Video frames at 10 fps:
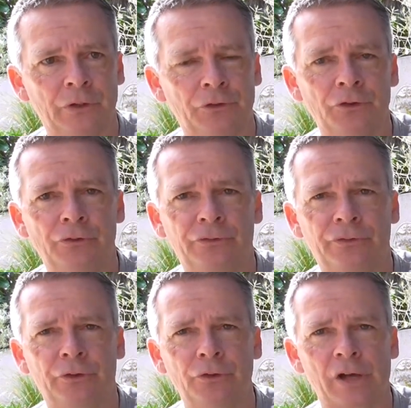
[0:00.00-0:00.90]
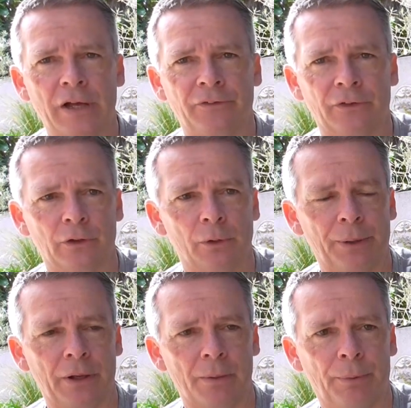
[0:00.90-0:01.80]
You do taste a little
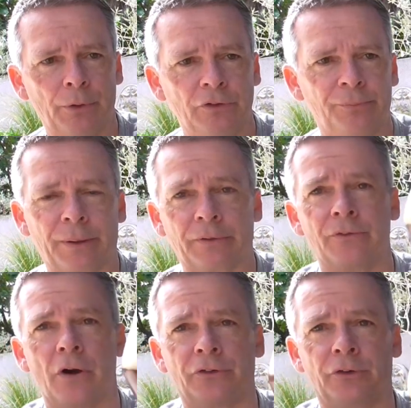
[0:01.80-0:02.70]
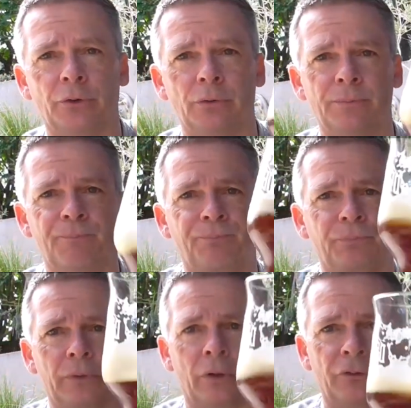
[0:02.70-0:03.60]
bit of the booze, but it's not too
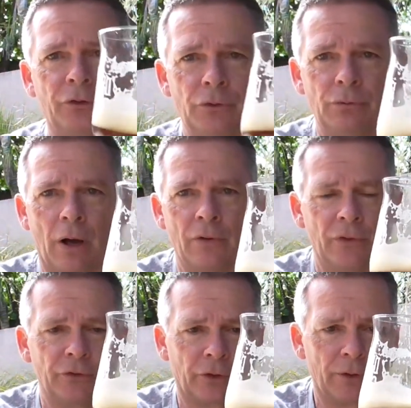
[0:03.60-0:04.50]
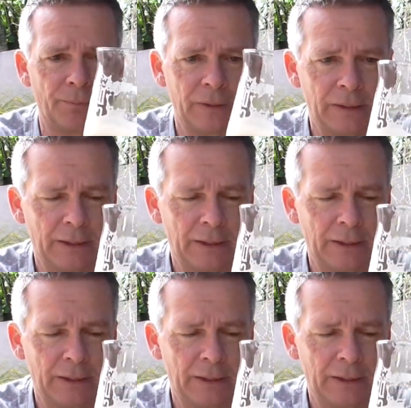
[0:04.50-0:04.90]
over the top.